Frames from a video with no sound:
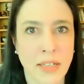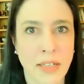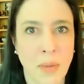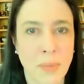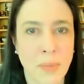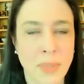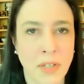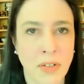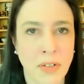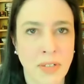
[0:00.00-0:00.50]

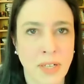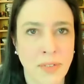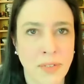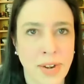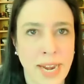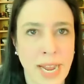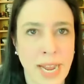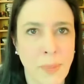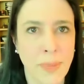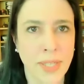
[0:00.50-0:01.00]
up zone ever
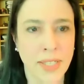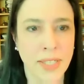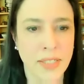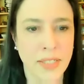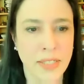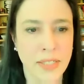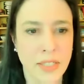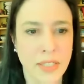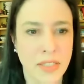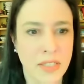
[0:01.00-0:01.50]
happened
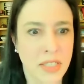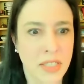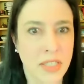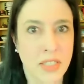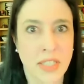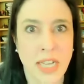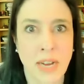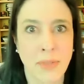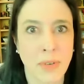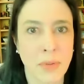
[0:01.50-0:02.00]
because it's just
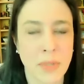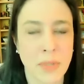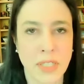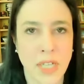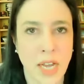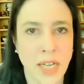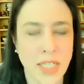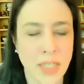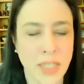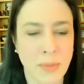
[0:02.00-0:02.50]
never was
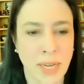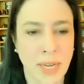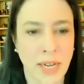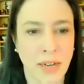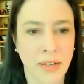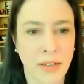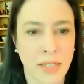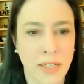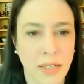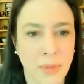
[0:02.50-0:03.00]
talked
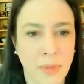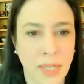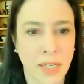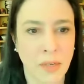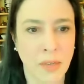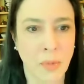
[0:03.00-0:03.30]
about. And I'm like,